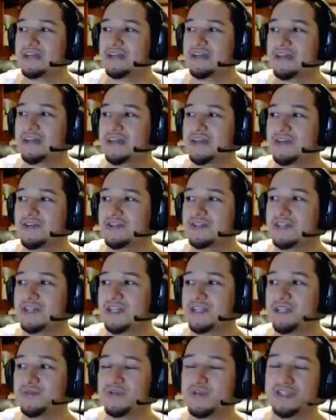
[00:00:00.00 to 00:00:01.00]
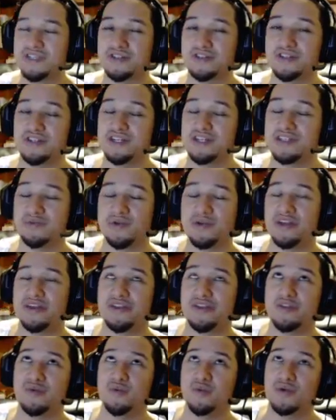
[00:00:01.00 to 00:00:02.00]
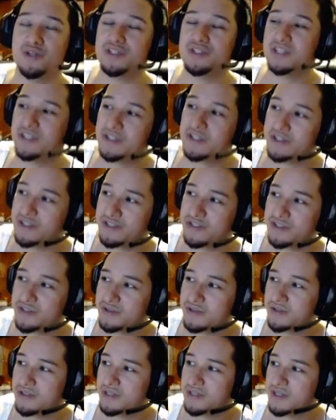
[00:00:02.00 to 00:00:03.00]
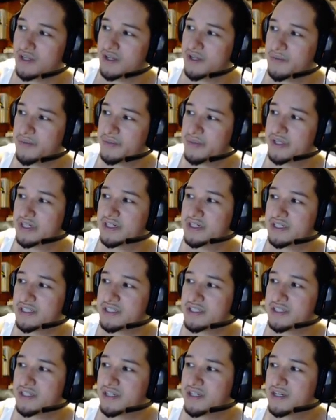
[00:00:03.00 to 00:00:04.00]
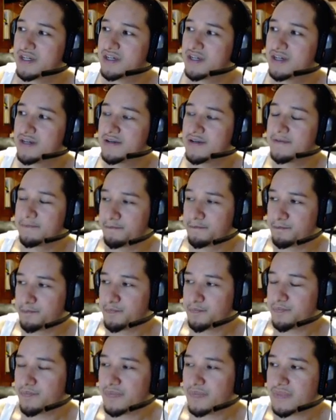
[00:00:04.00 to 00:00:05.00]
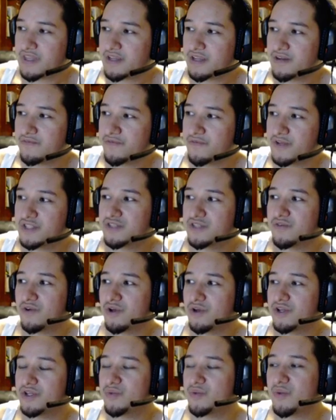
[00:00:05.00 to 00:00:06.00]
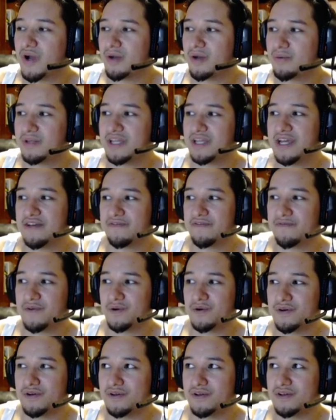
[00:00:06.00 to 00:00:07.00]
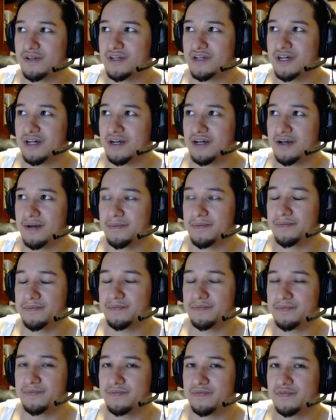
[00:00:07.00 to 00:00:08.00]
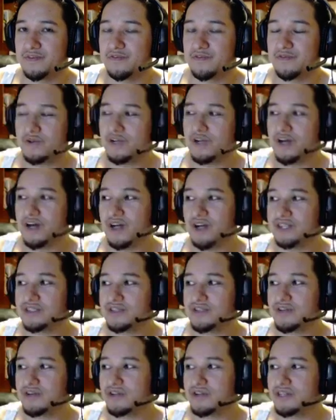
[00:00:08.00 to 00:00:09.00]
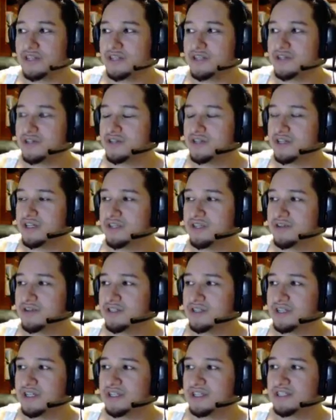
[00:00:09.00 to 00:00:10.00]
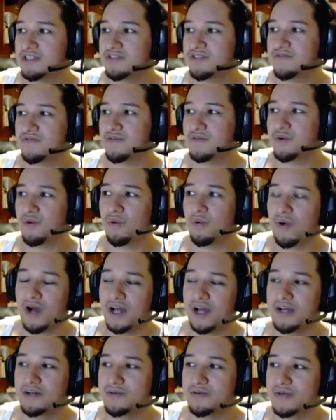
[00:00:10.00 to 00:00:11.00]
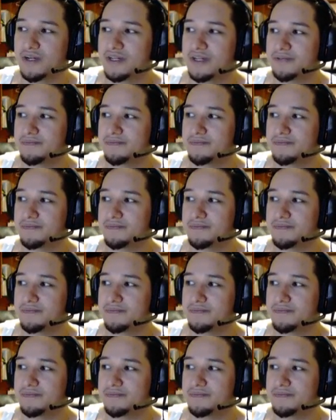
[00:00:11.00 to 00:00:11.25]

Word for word: Ether Exchange, Beastial Shout is probably like the worst thing you could do, because first of all, you probably have full cost, so you don't need to use your Ether Exchange for a while, right?